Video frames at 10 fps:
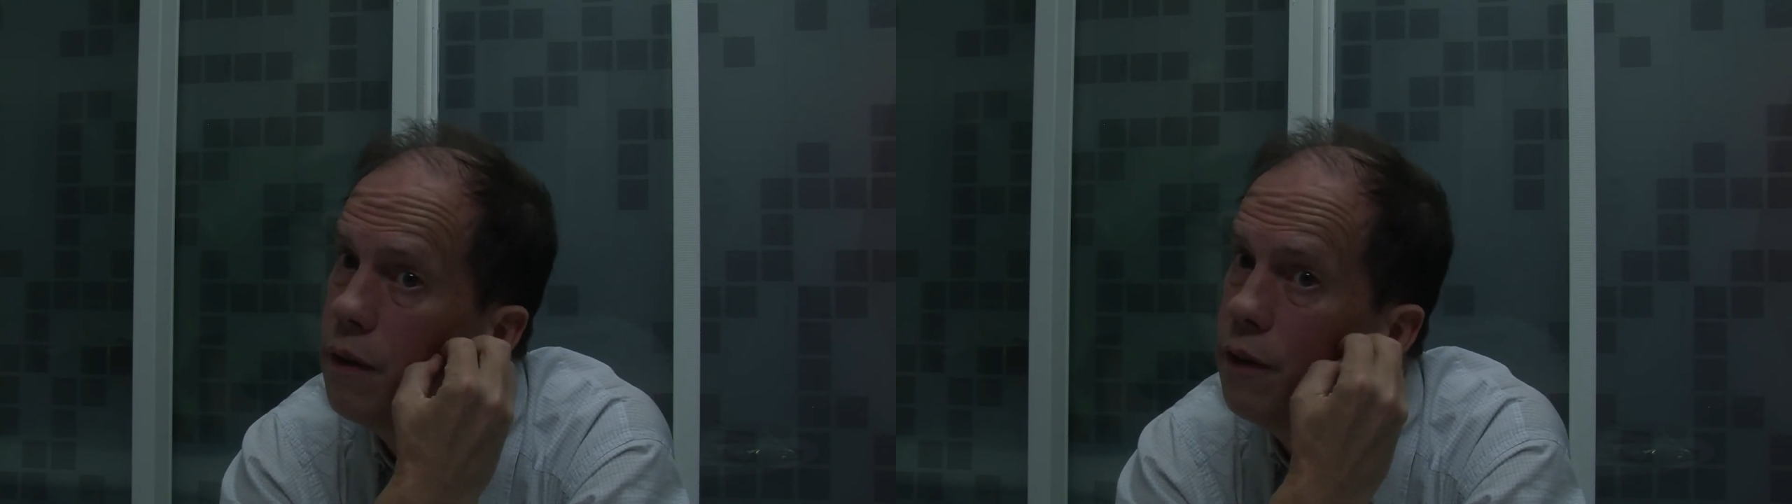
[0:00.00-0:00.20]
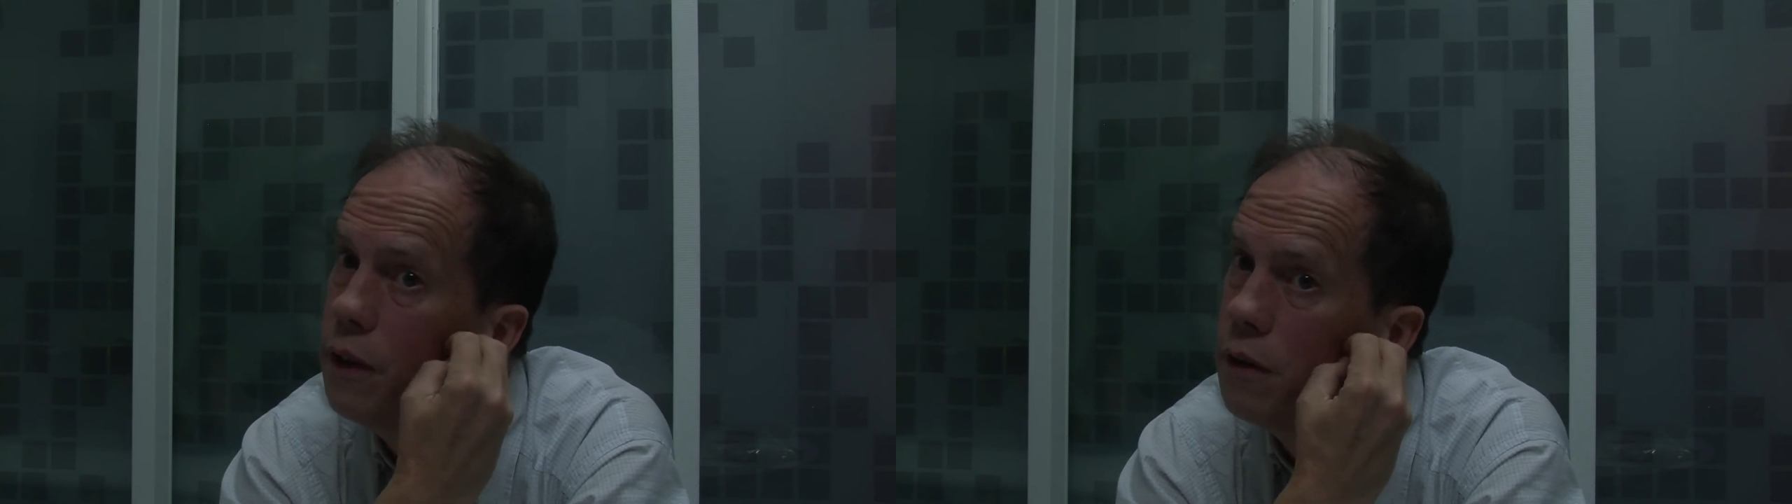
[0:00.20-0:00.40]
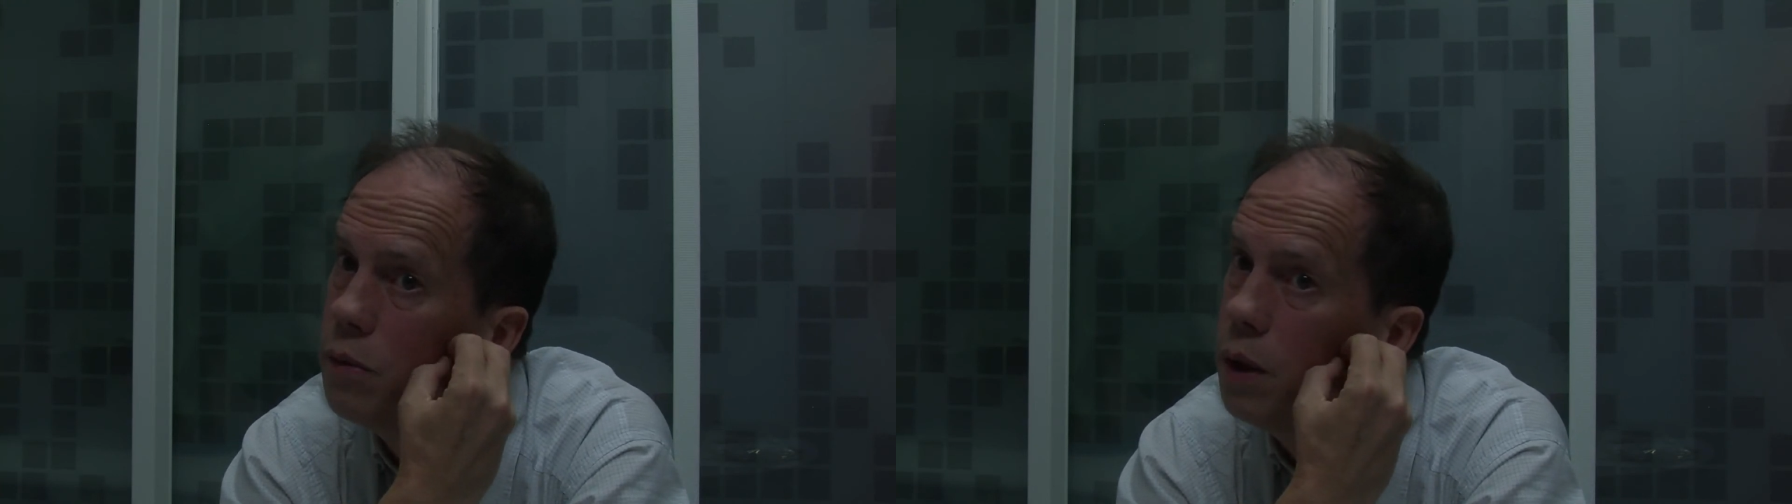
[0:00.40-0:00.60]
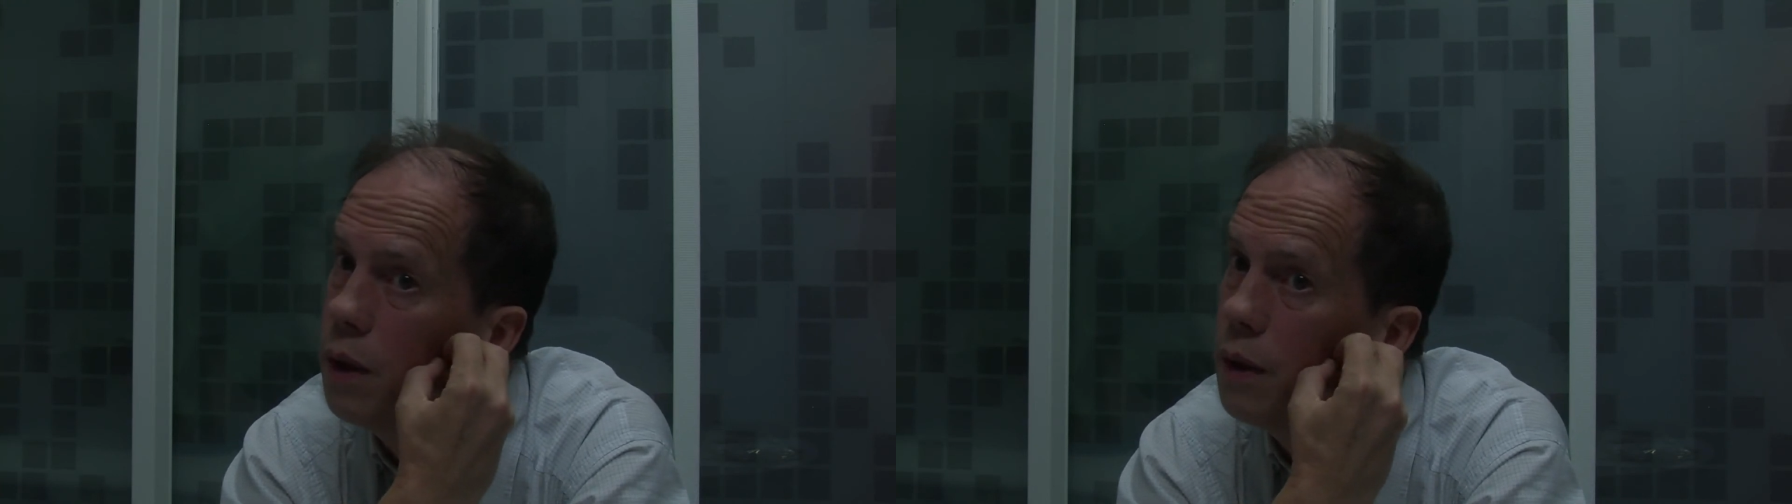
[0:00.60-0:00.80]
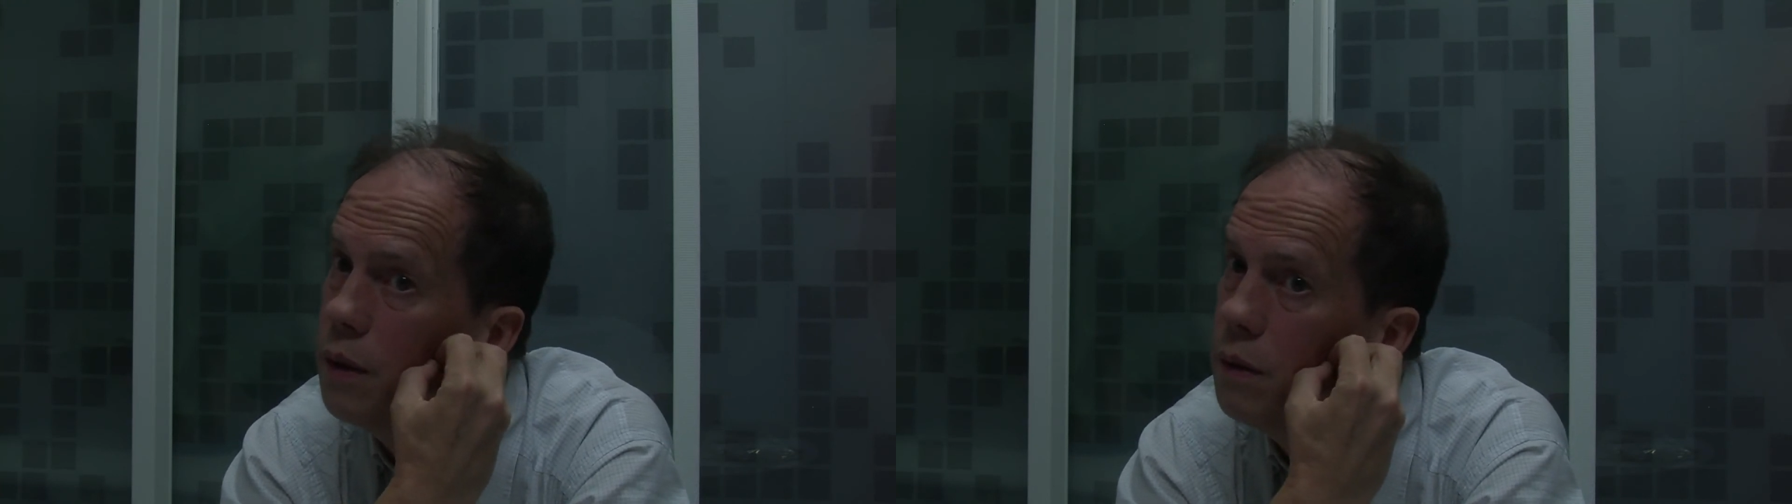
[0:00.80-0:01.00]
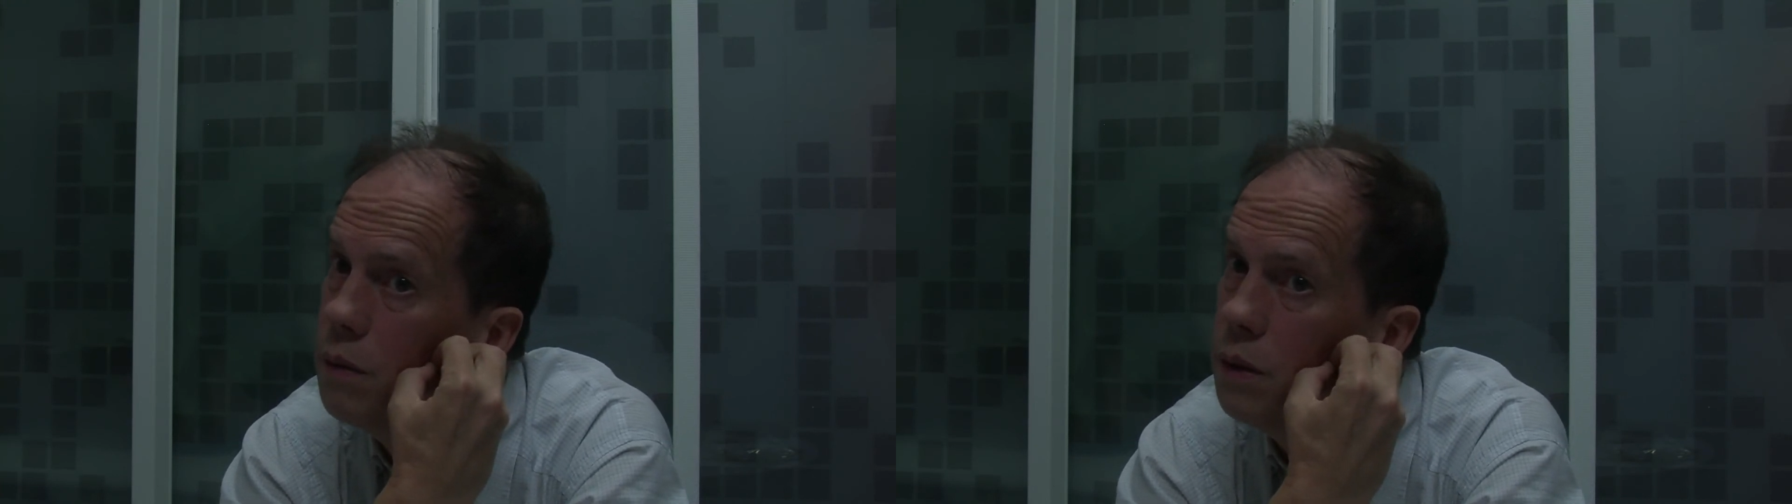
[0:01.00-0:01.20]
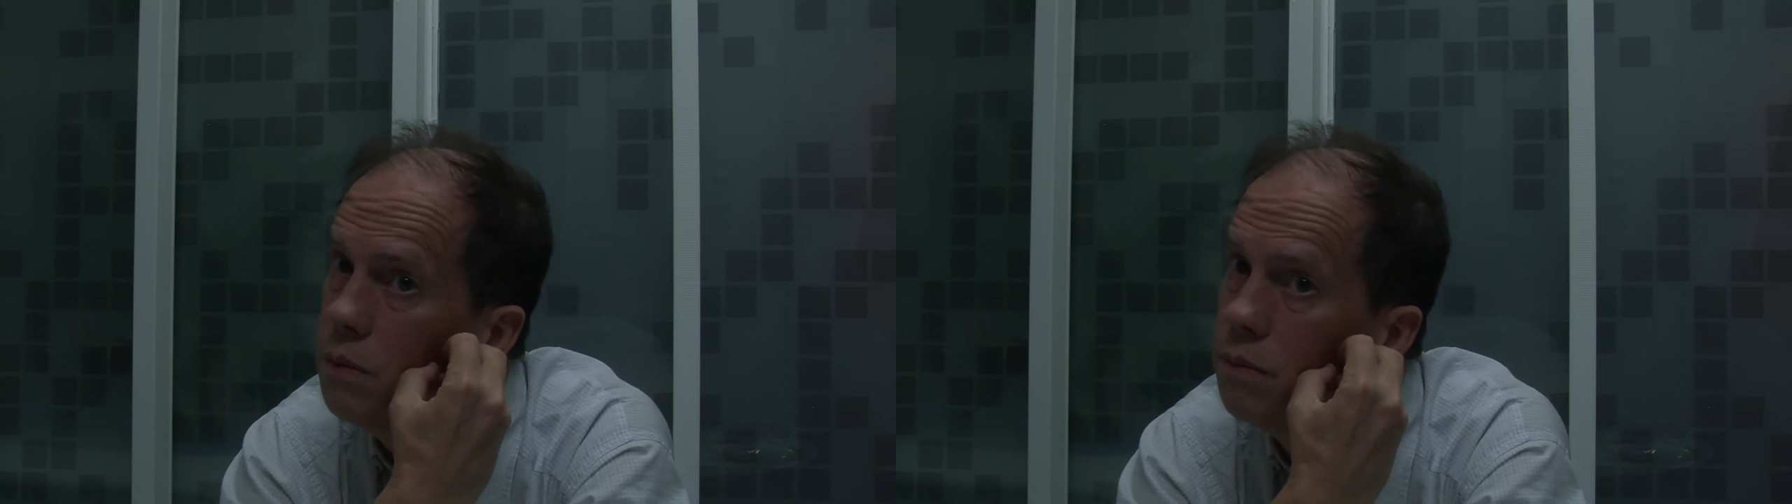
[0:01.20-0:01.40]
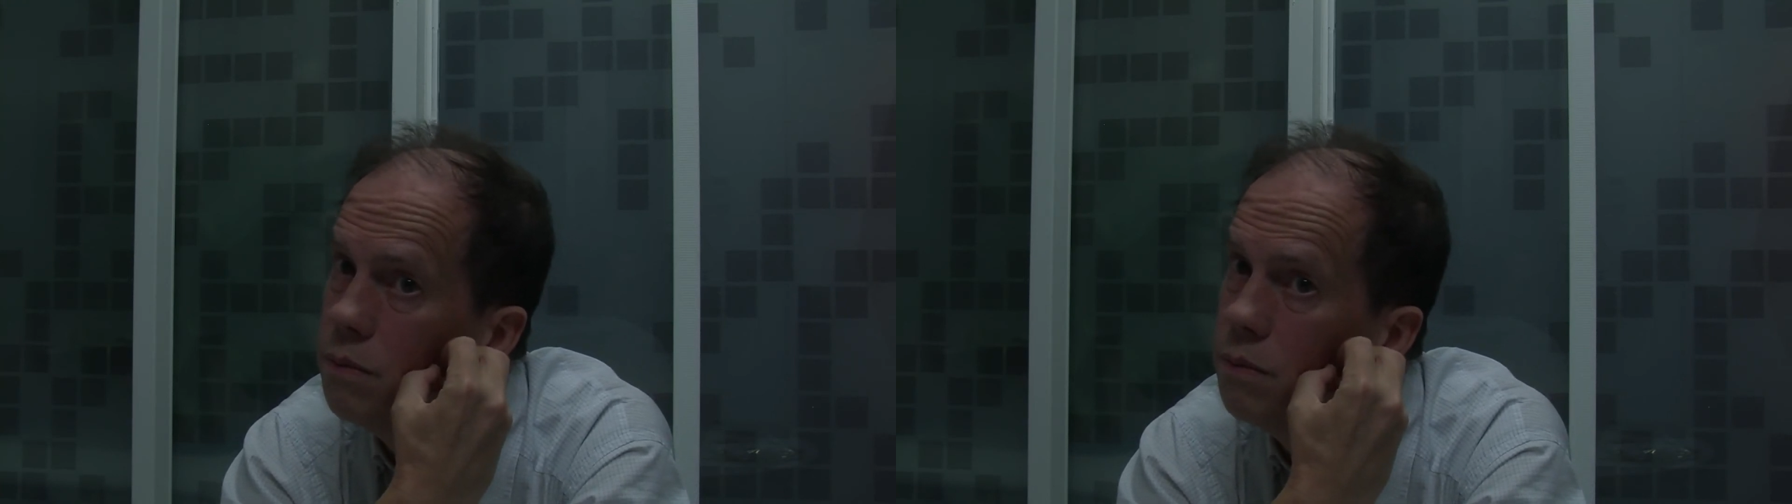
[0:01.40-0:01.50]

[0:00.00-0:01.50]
Fear of what? Well,